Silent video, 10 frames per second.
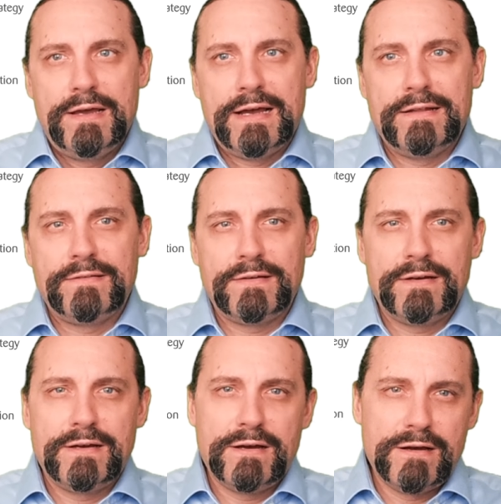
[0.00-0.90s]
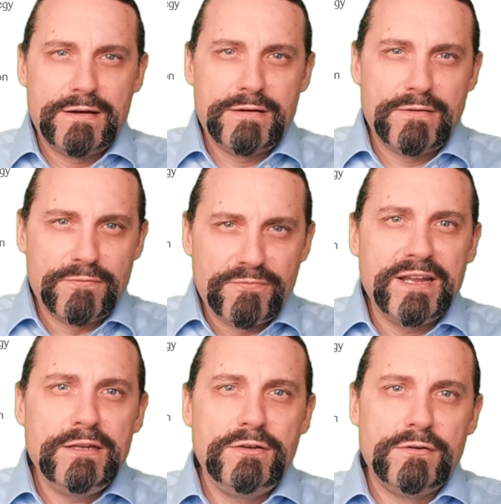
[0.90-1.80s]
And
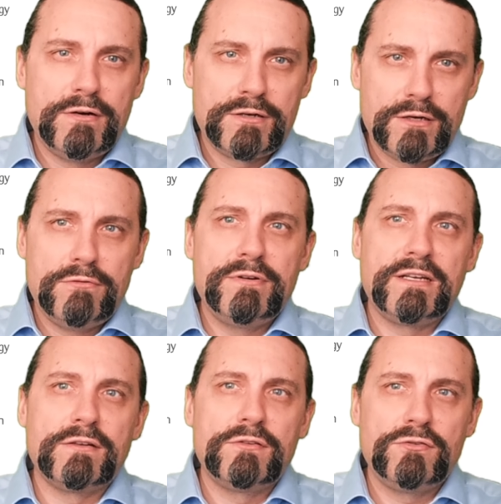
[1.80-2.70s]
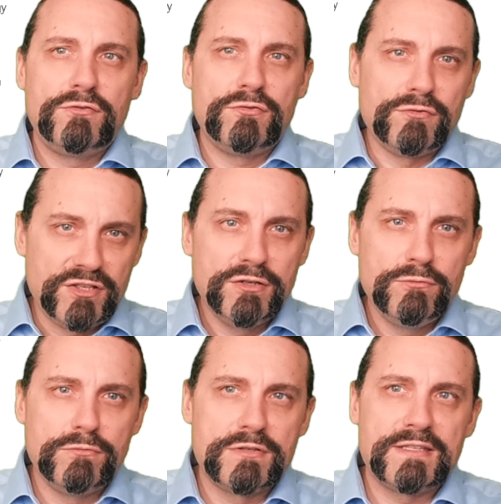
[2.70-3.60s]
when you are going to
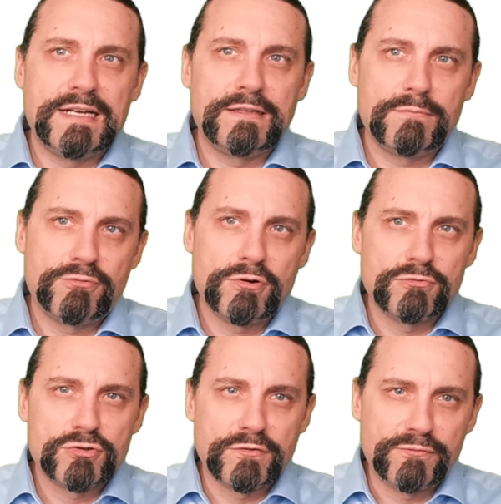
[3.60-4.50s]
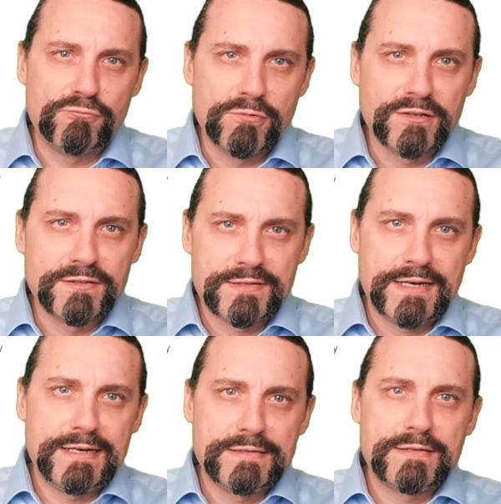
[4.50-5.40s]
use that approach of one
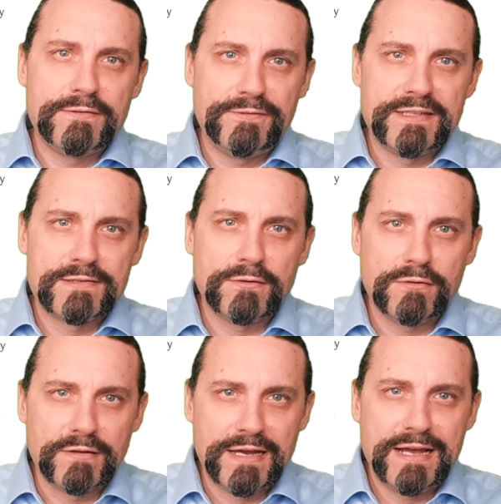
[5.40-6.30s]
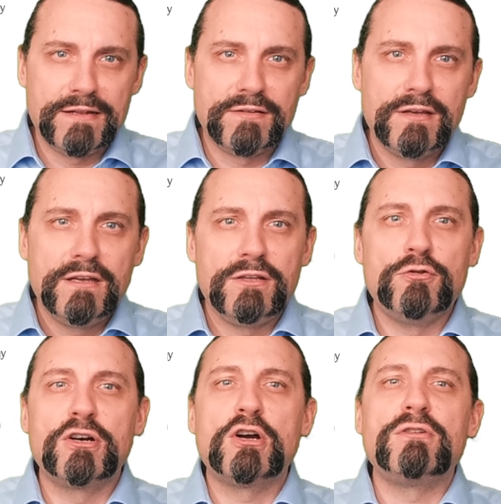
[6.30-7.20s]
size fits all, and
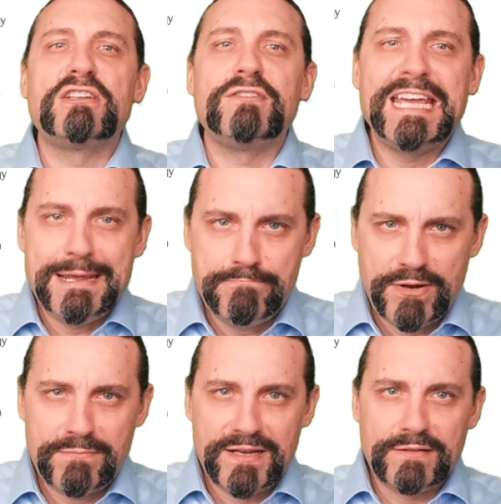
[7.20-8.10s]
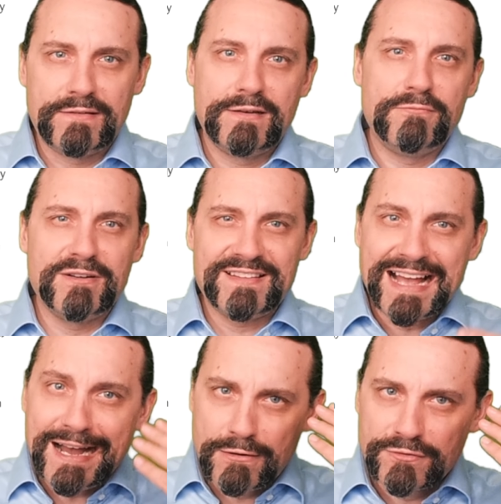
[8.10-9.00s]
you are going to implement
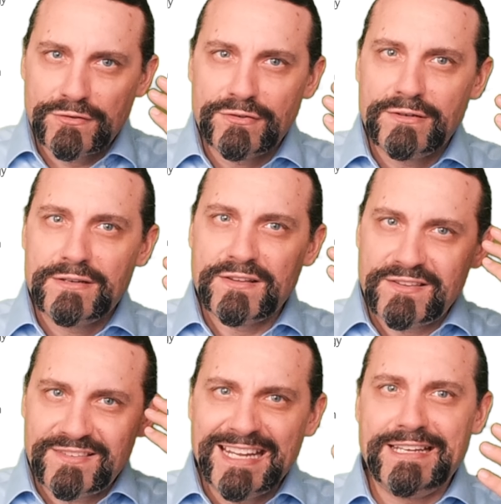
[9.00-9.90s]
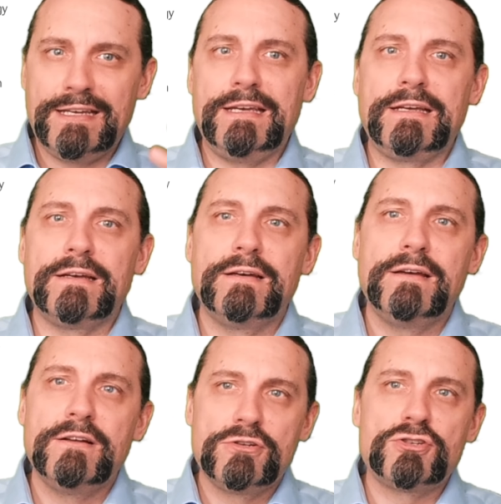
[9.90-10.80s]
without thinking
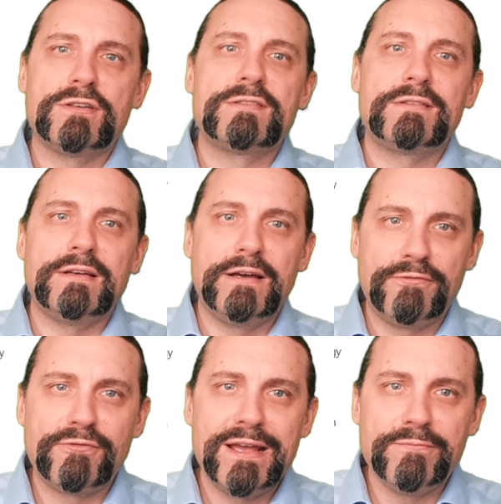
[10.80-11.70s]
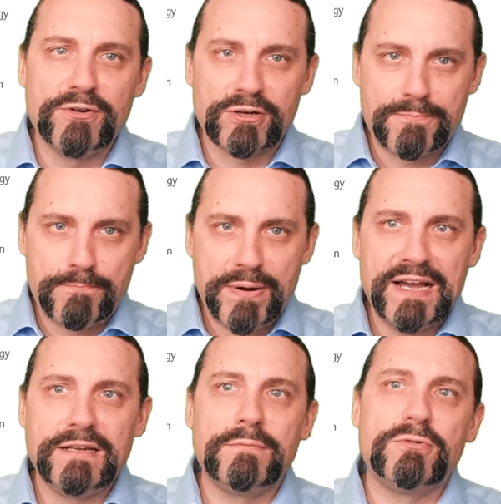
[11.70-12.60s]
just a framework
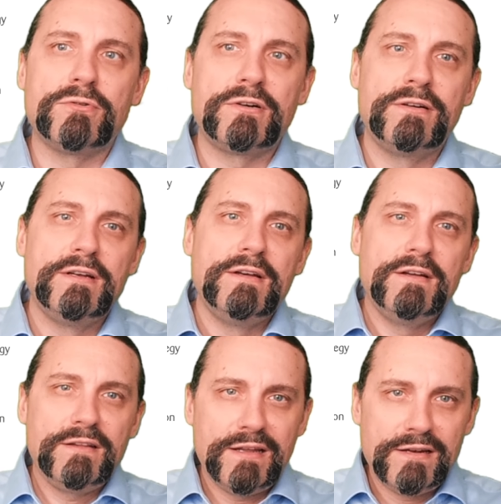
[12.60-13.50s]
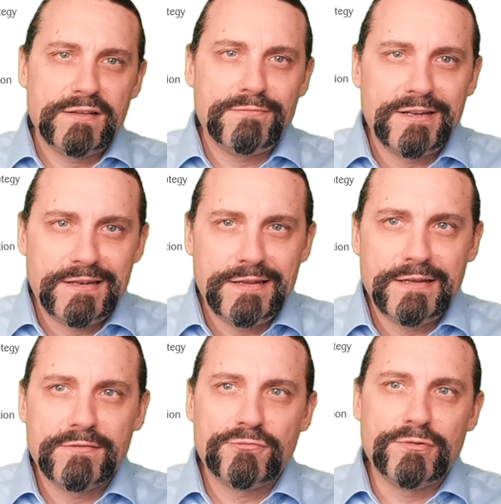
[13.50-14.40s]
by the book, then this will
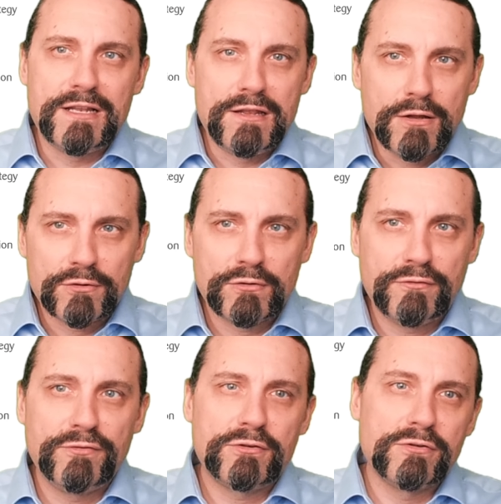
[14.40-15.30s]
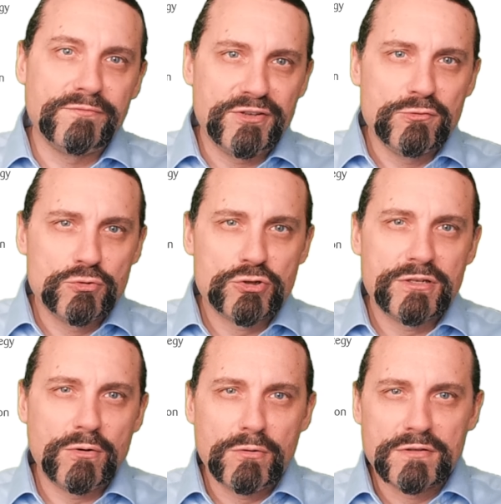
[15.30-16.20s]
lead to a lot of
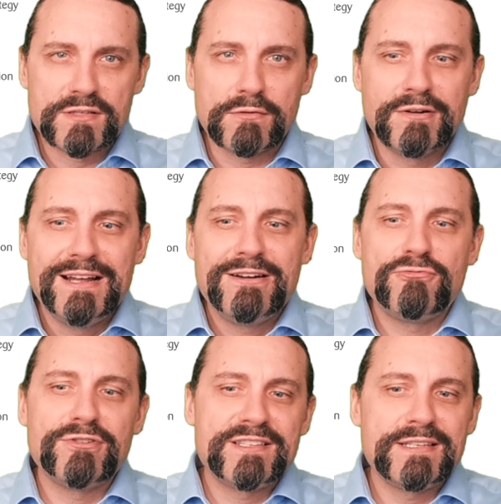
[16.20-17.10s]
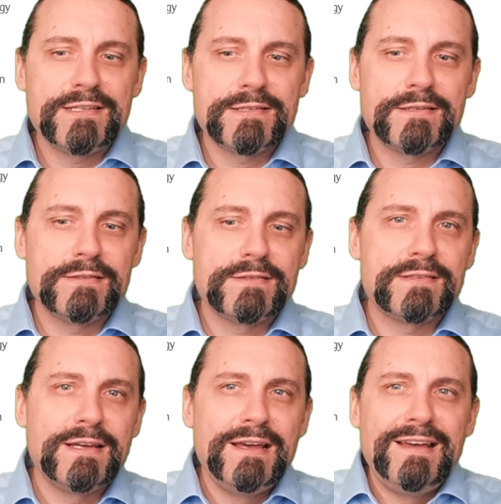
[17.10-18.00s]
confusion, also
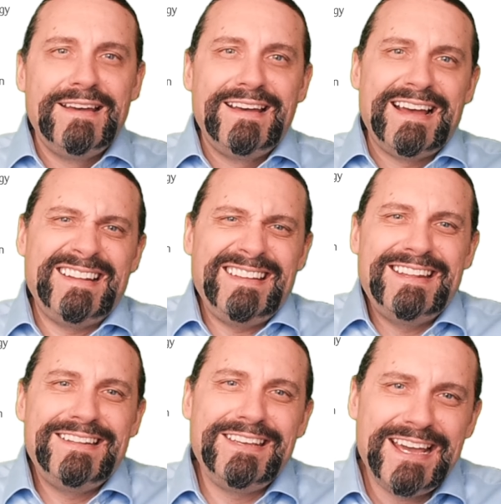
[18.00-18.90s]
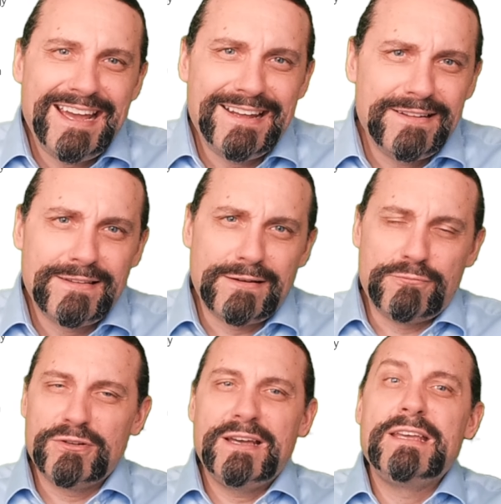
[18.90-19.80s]
resistance. And in the end,
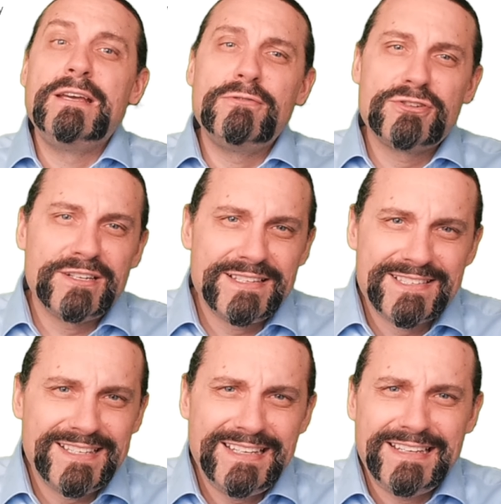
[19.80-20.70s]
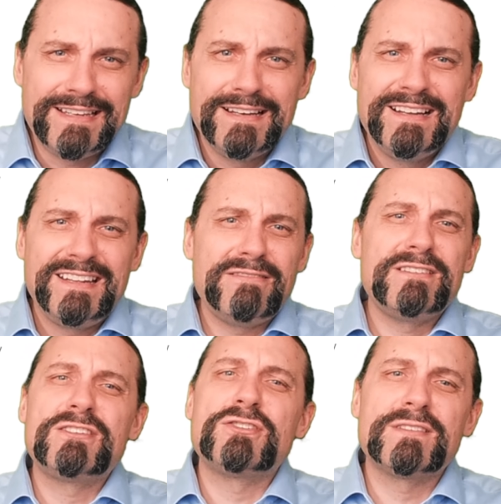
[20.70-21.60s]
what I usually see, there
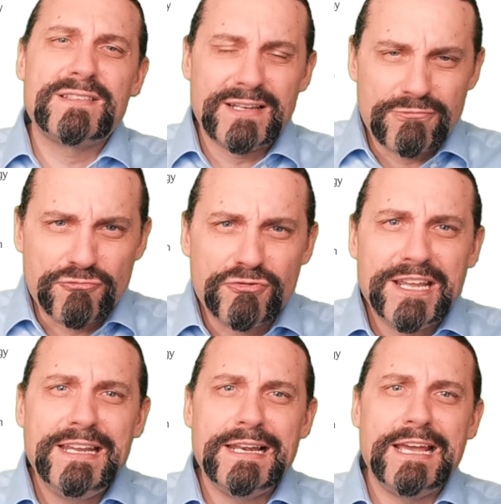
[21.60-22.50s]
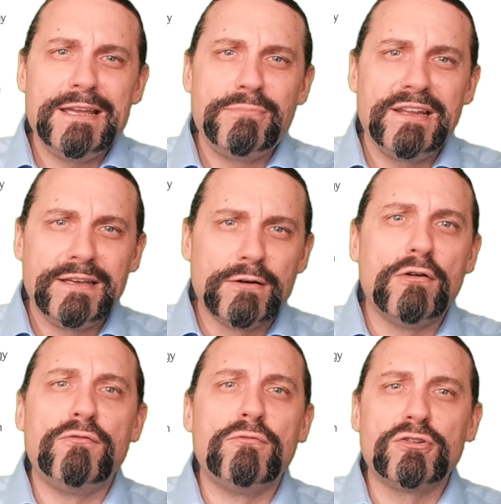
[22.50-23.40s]
is just a relabeling
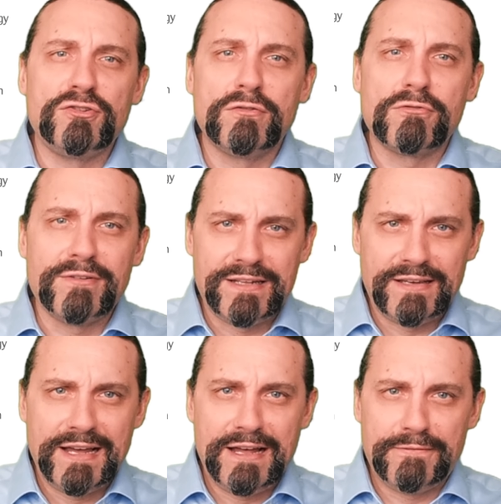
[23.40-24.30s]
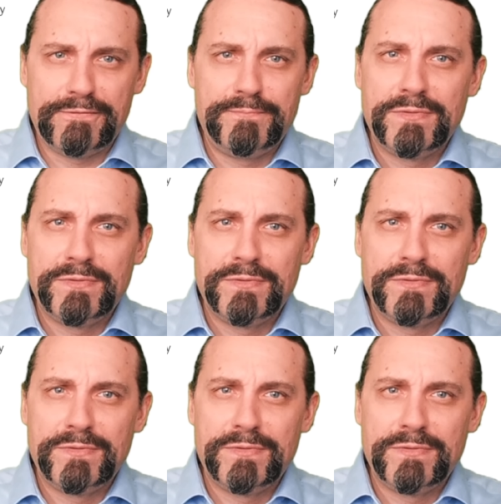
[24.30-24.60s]
of what you already have.